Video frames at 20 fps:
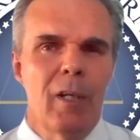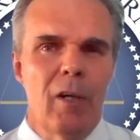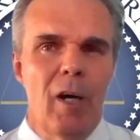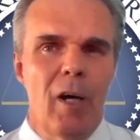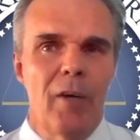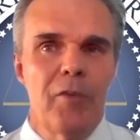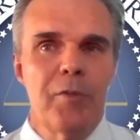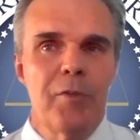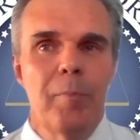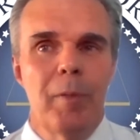
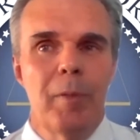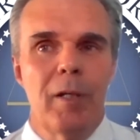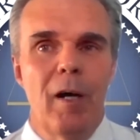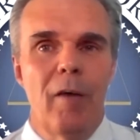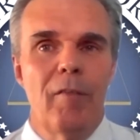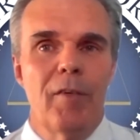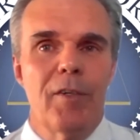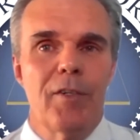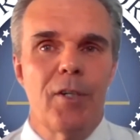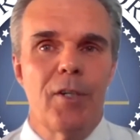Congressman
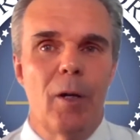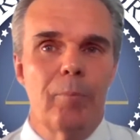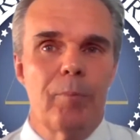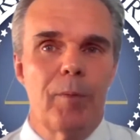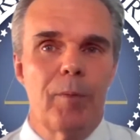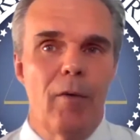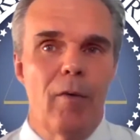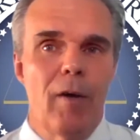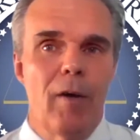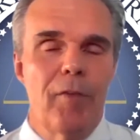McGovern has helped
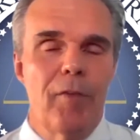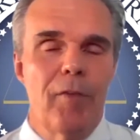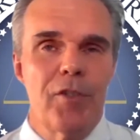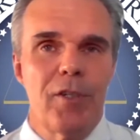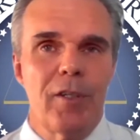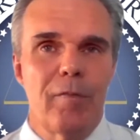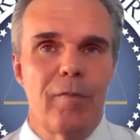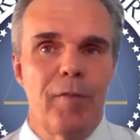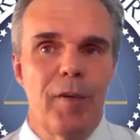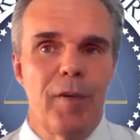our efforts
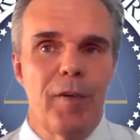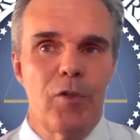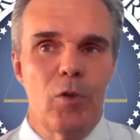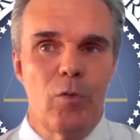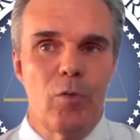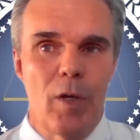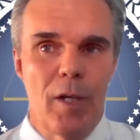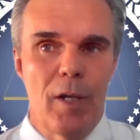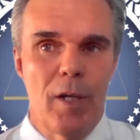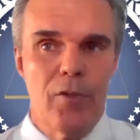to get federal
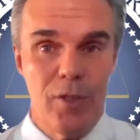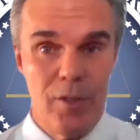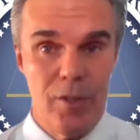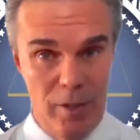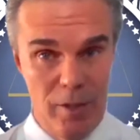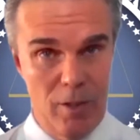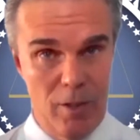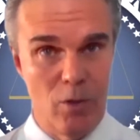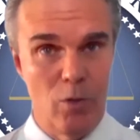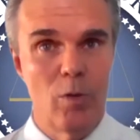
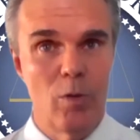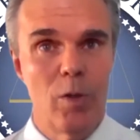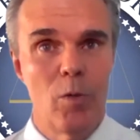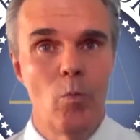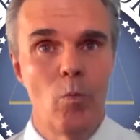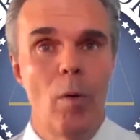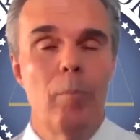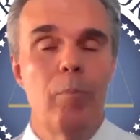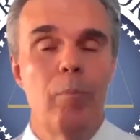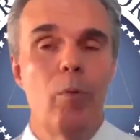grants,
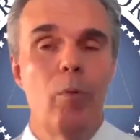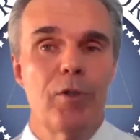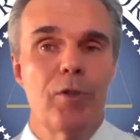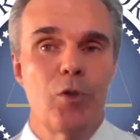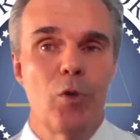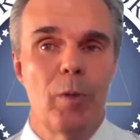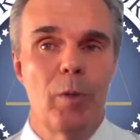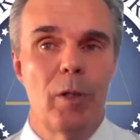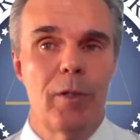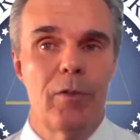including
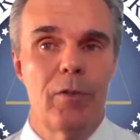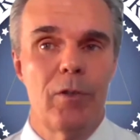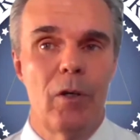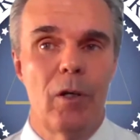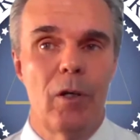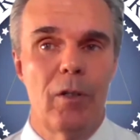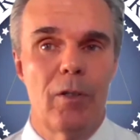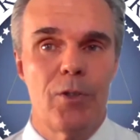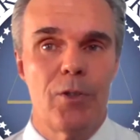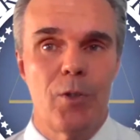$1.2 million
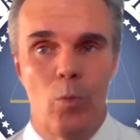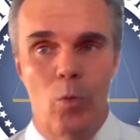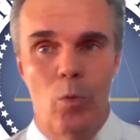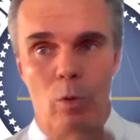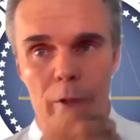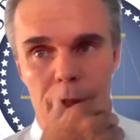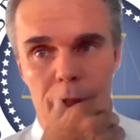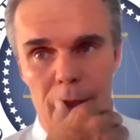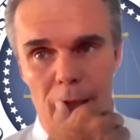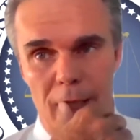
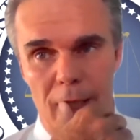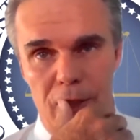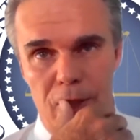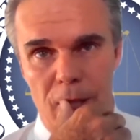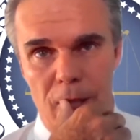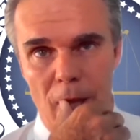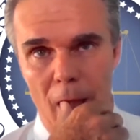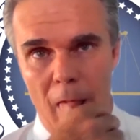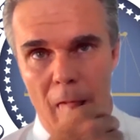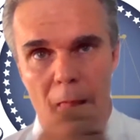awarded last
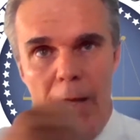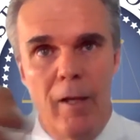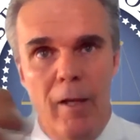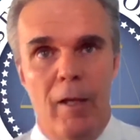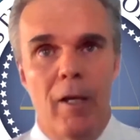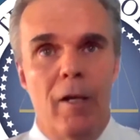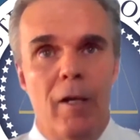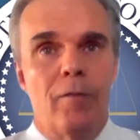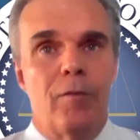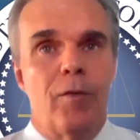year
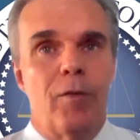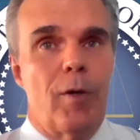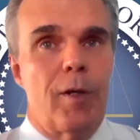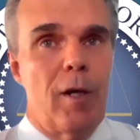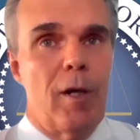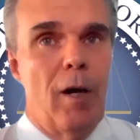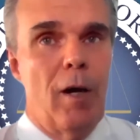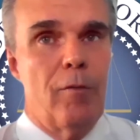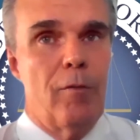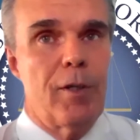for
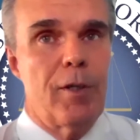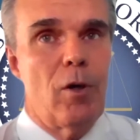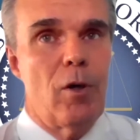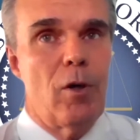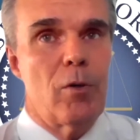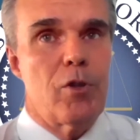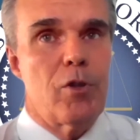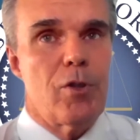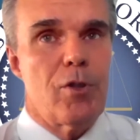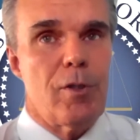recovery
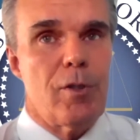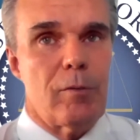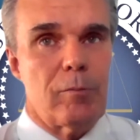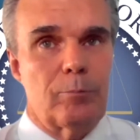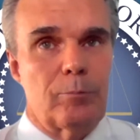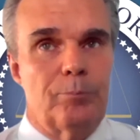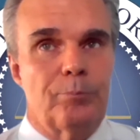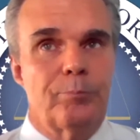coaches